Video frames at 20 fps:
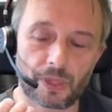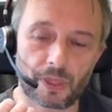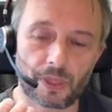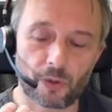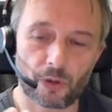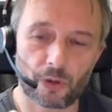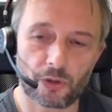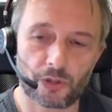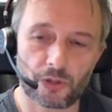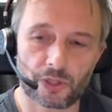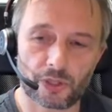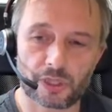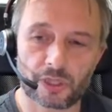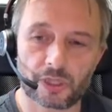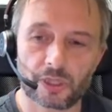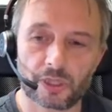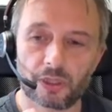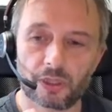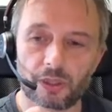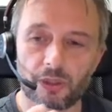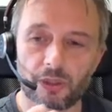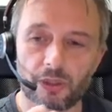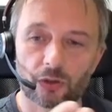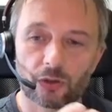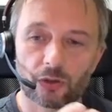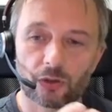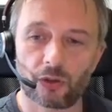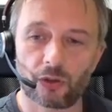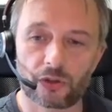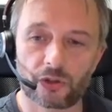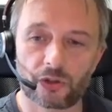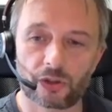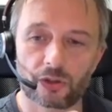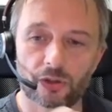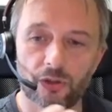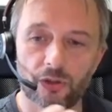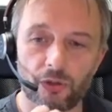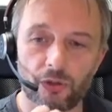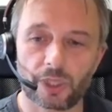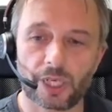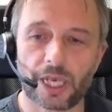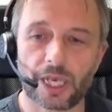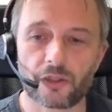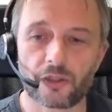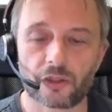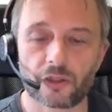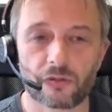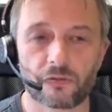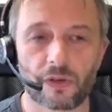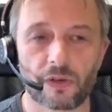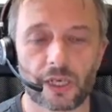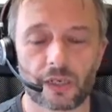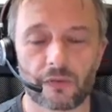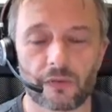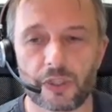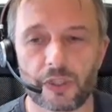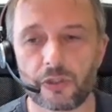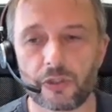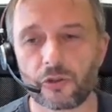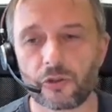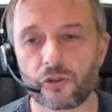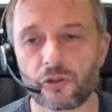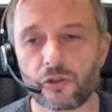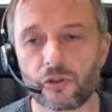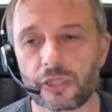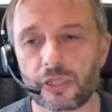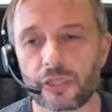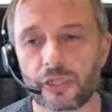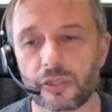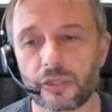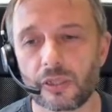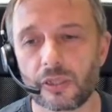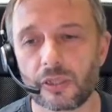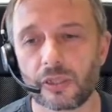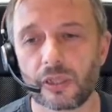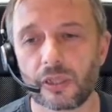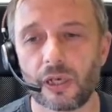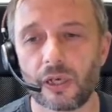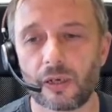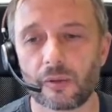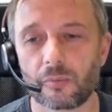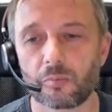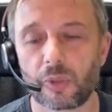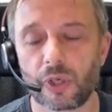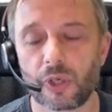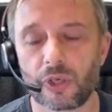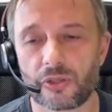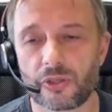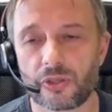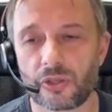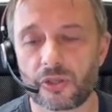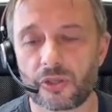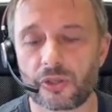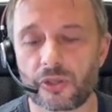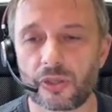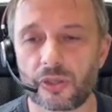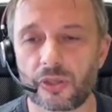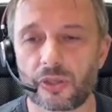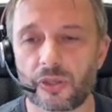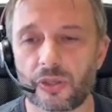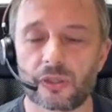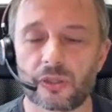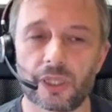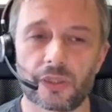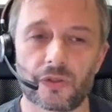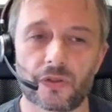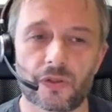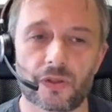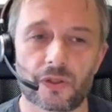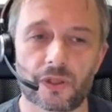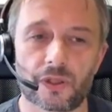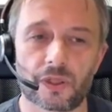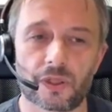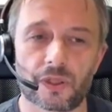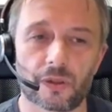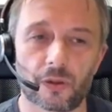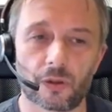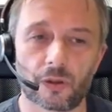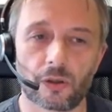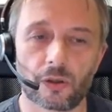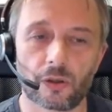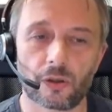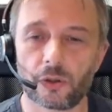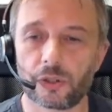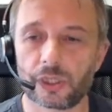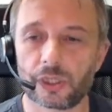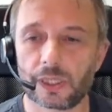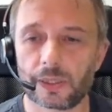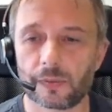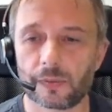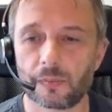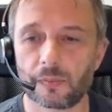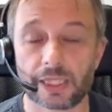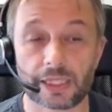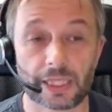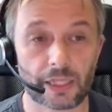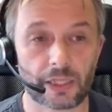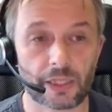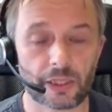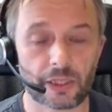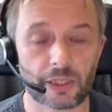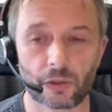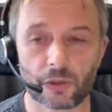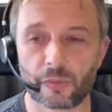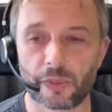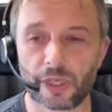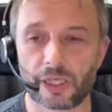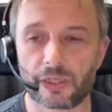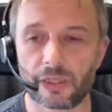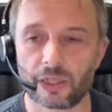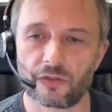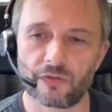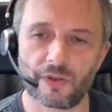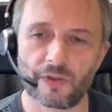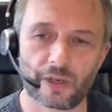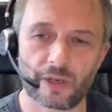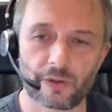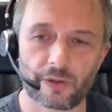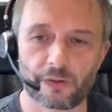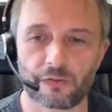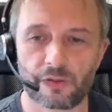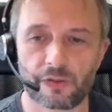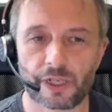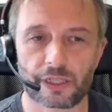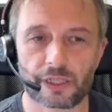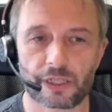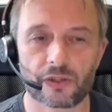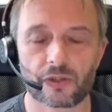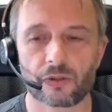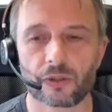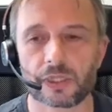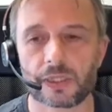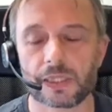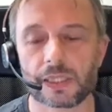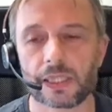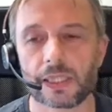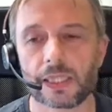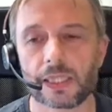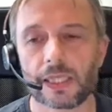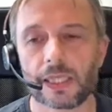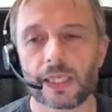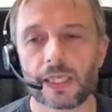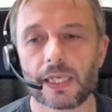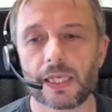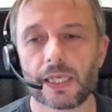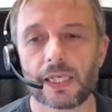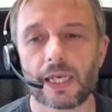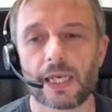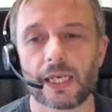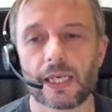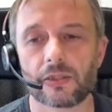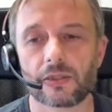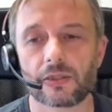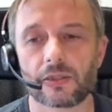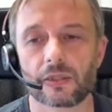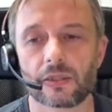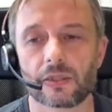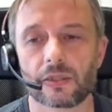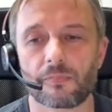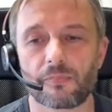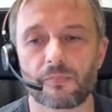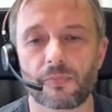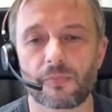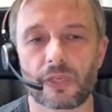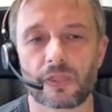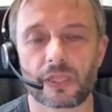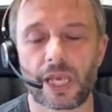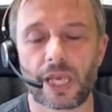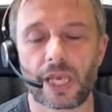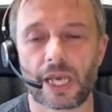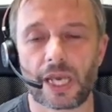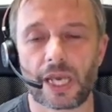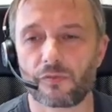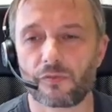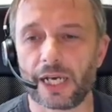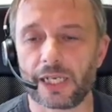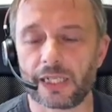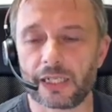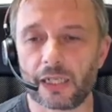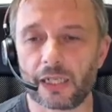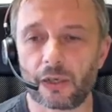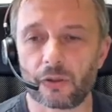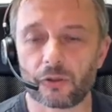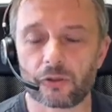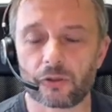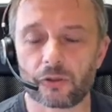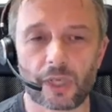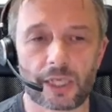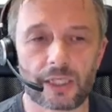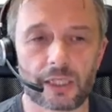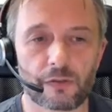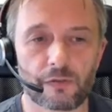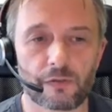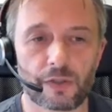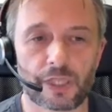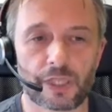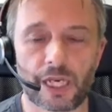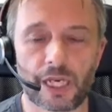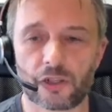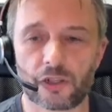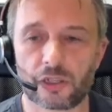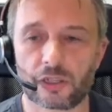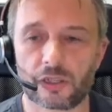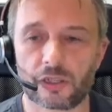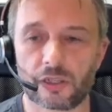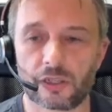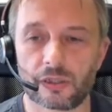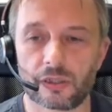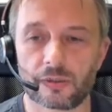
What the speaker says: person talks to an agent via video chat, possesses its or her identity document, it's verified, and so on. And in case of auto identification,